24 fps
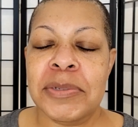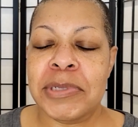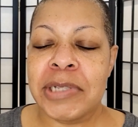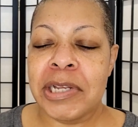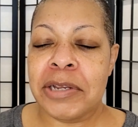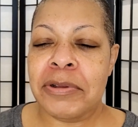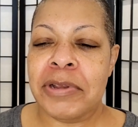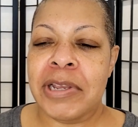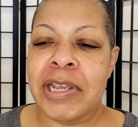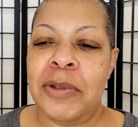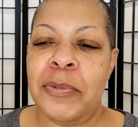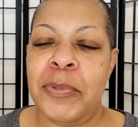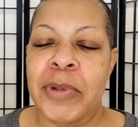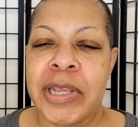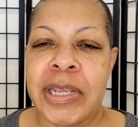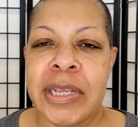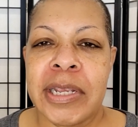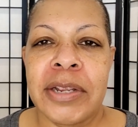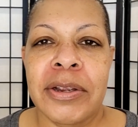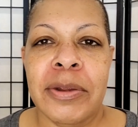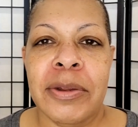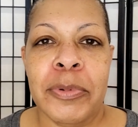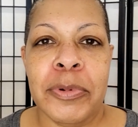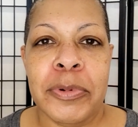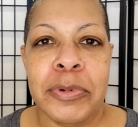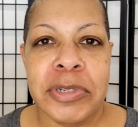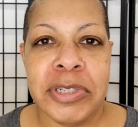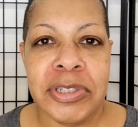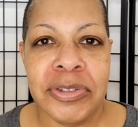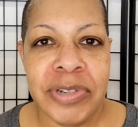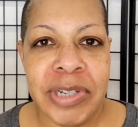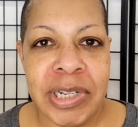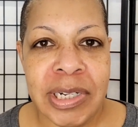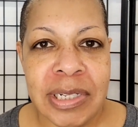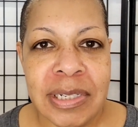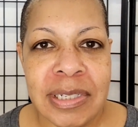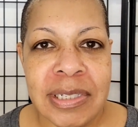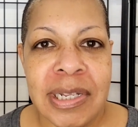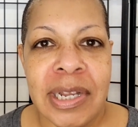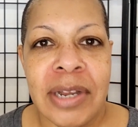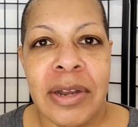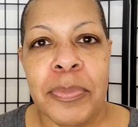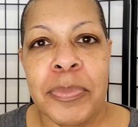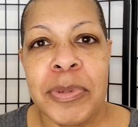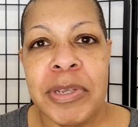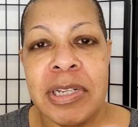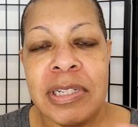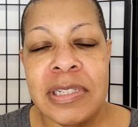was like, okay, wait here. I'm going to straighten this
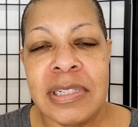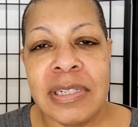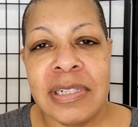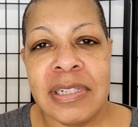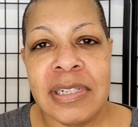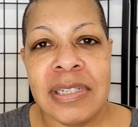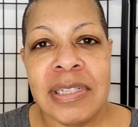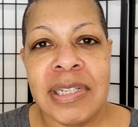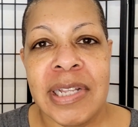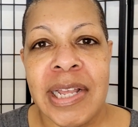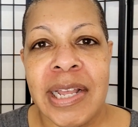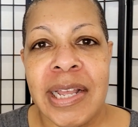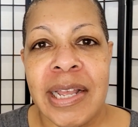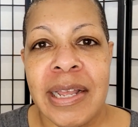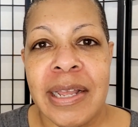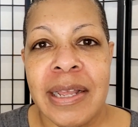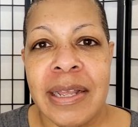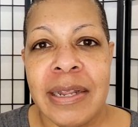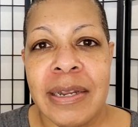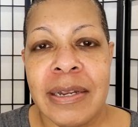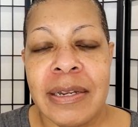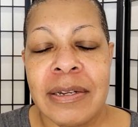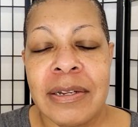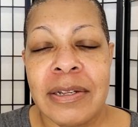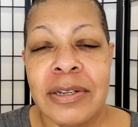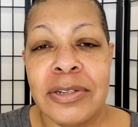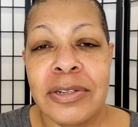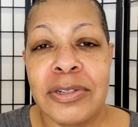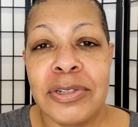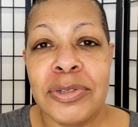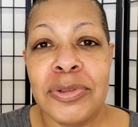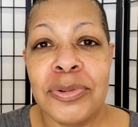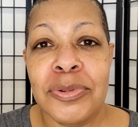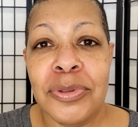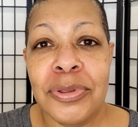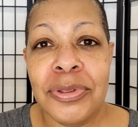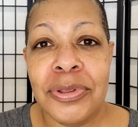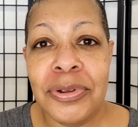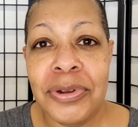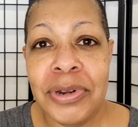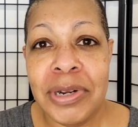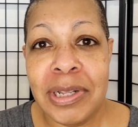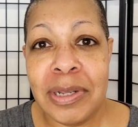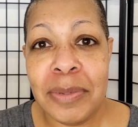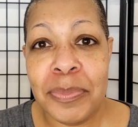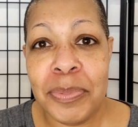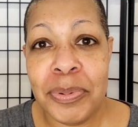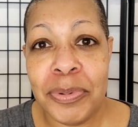out because he just had a two
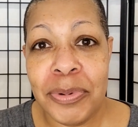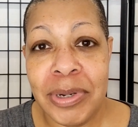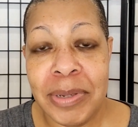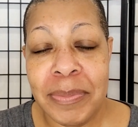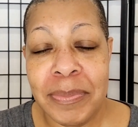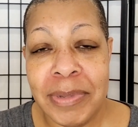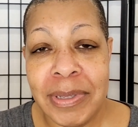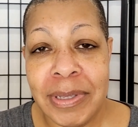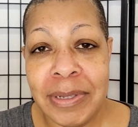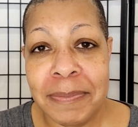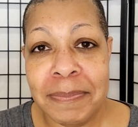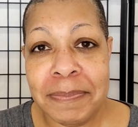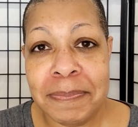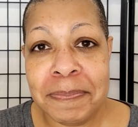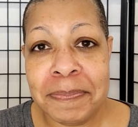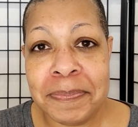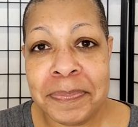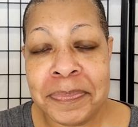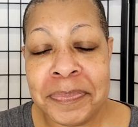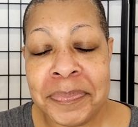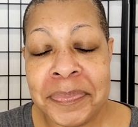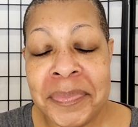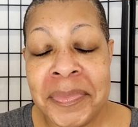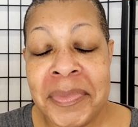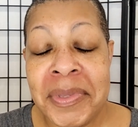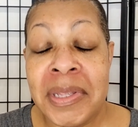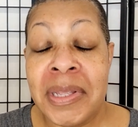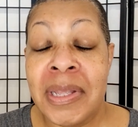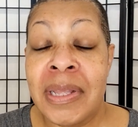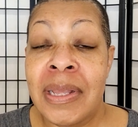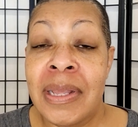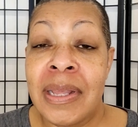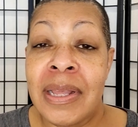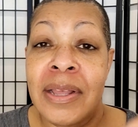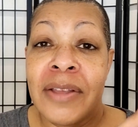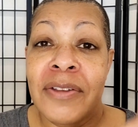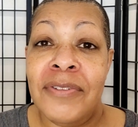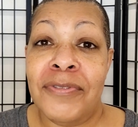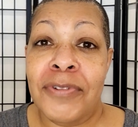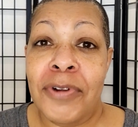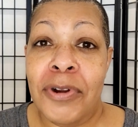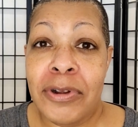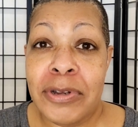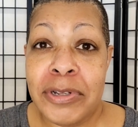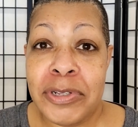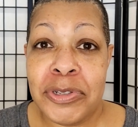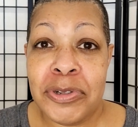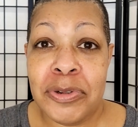thirty appointment for
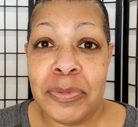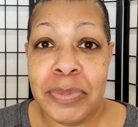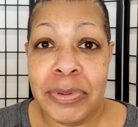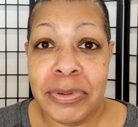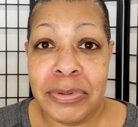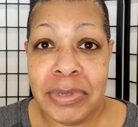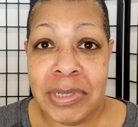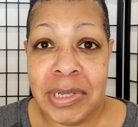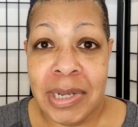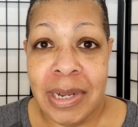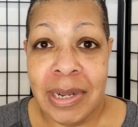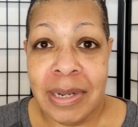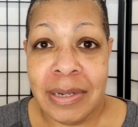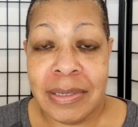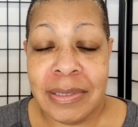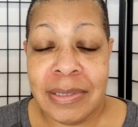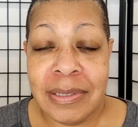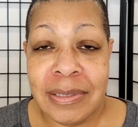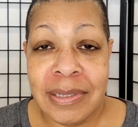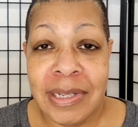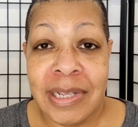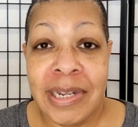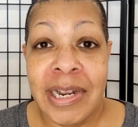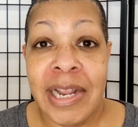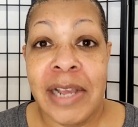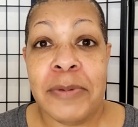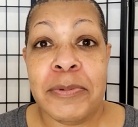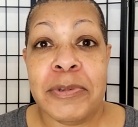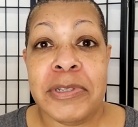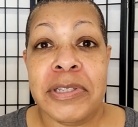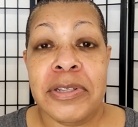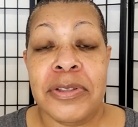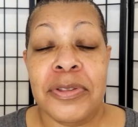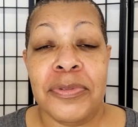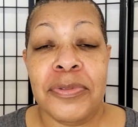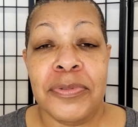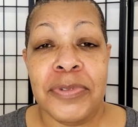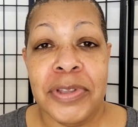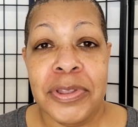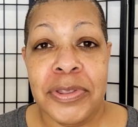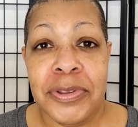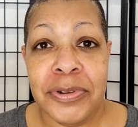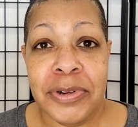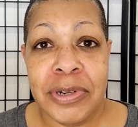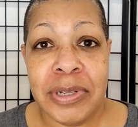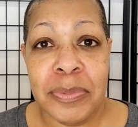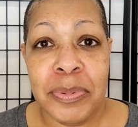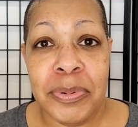also Botox. And I was the three
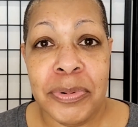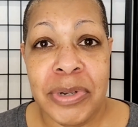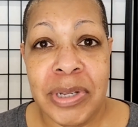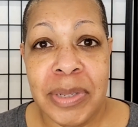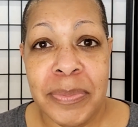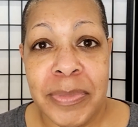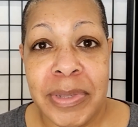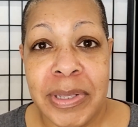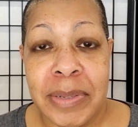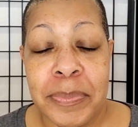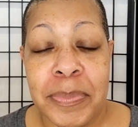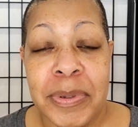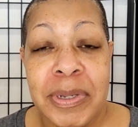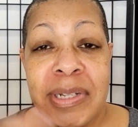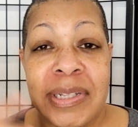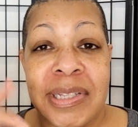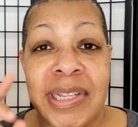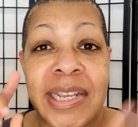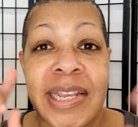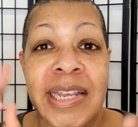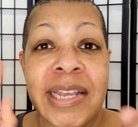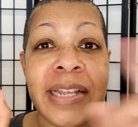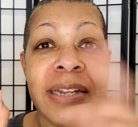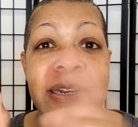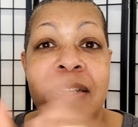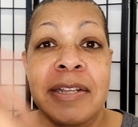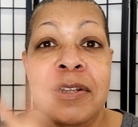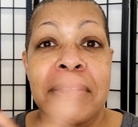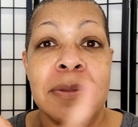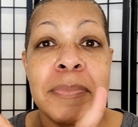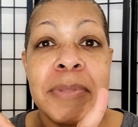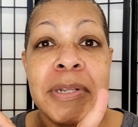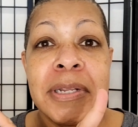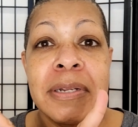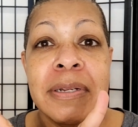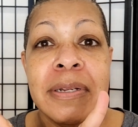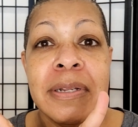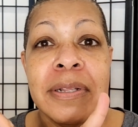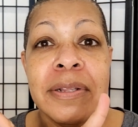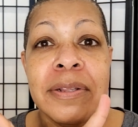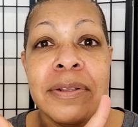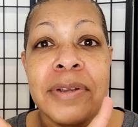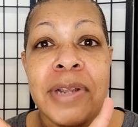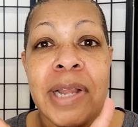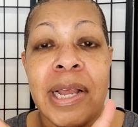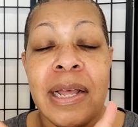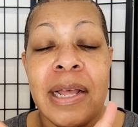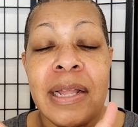thirty appointment, but they had him and
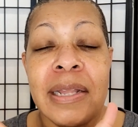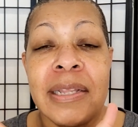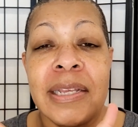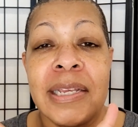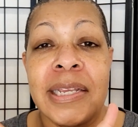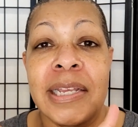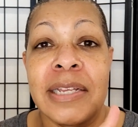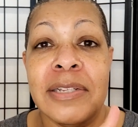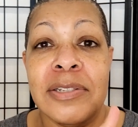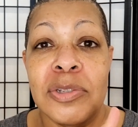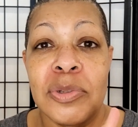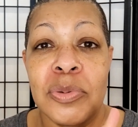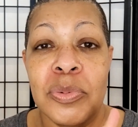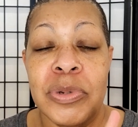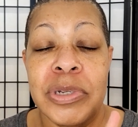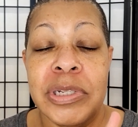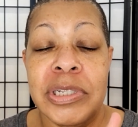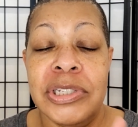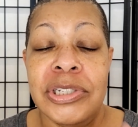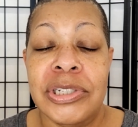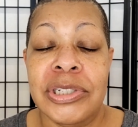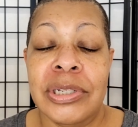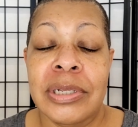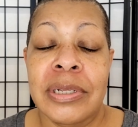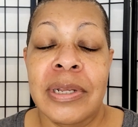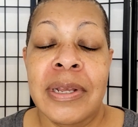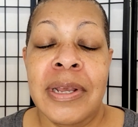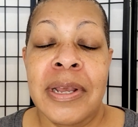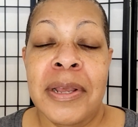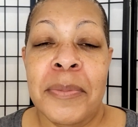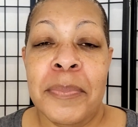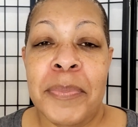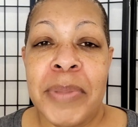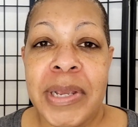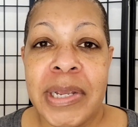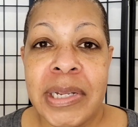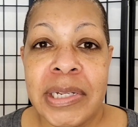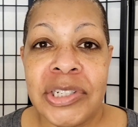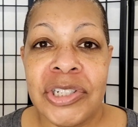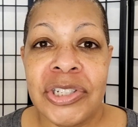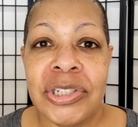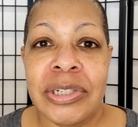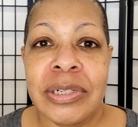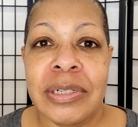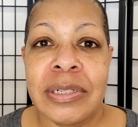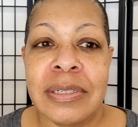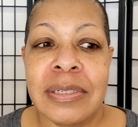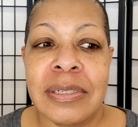another colleague had switched
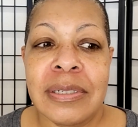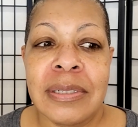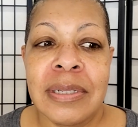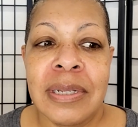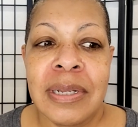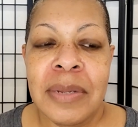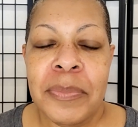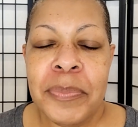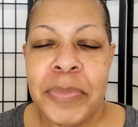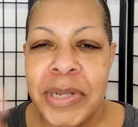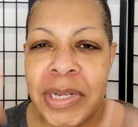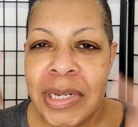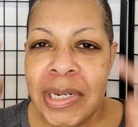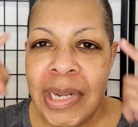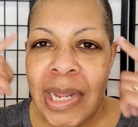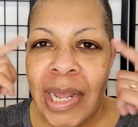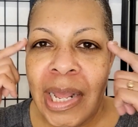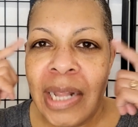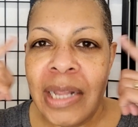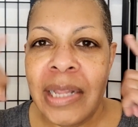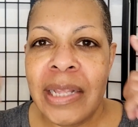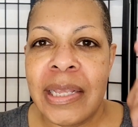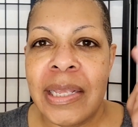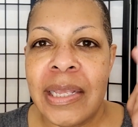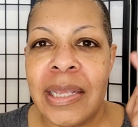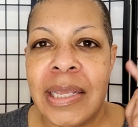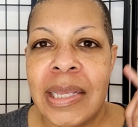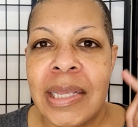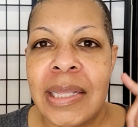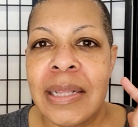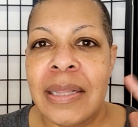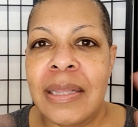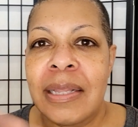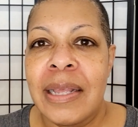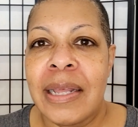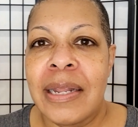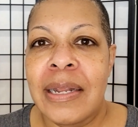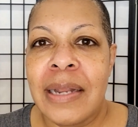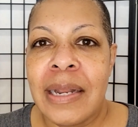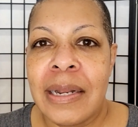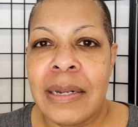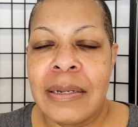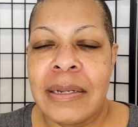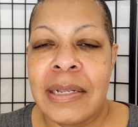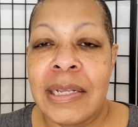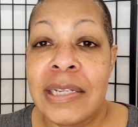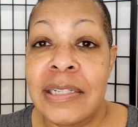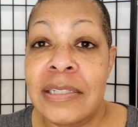patients, but it not clicking in that
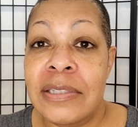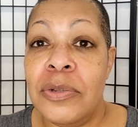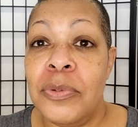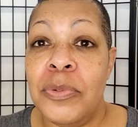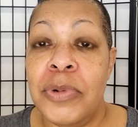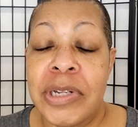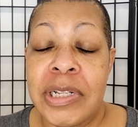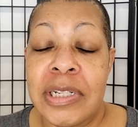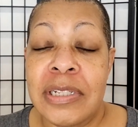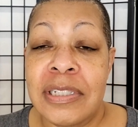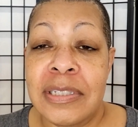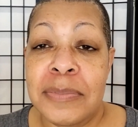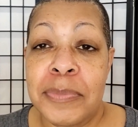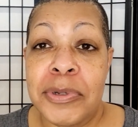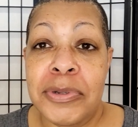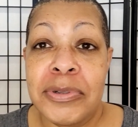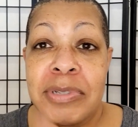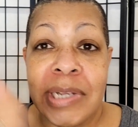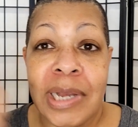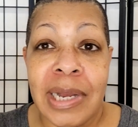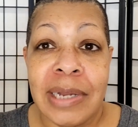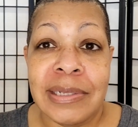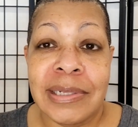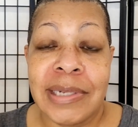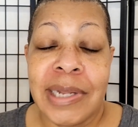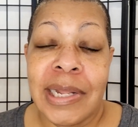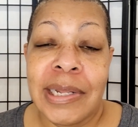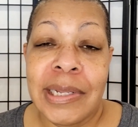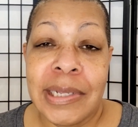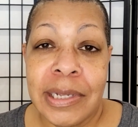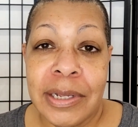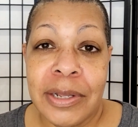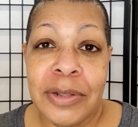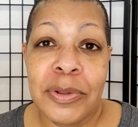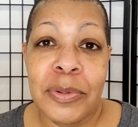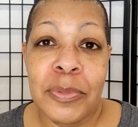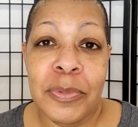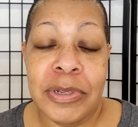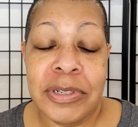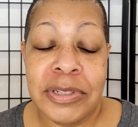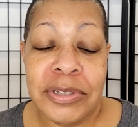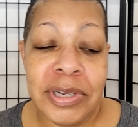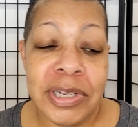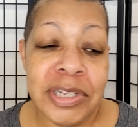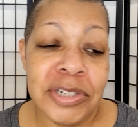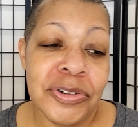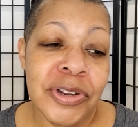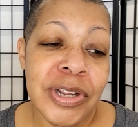he's the one that does Botox, not the other one.
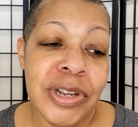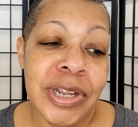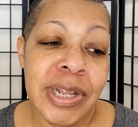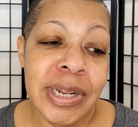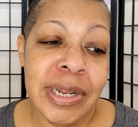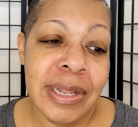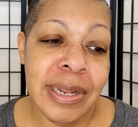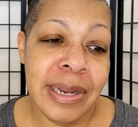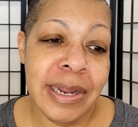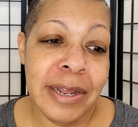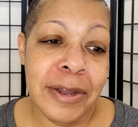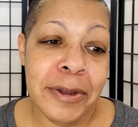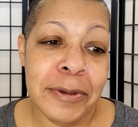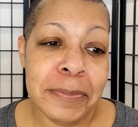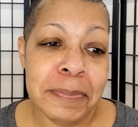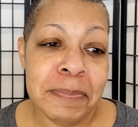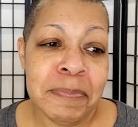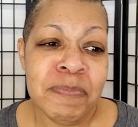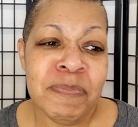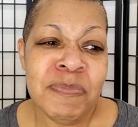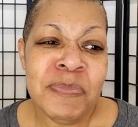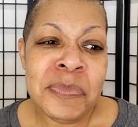So they straightened that out.